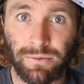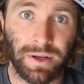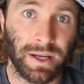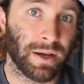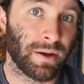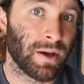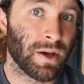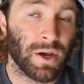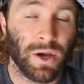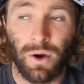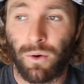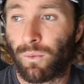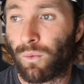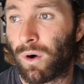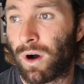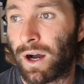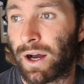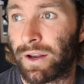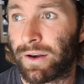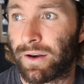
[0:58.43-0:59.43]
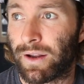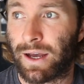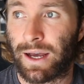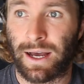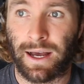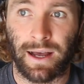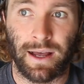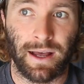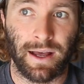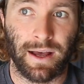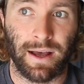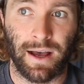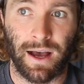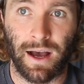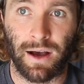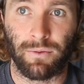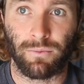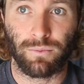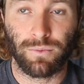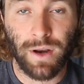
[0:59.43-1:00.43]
We want a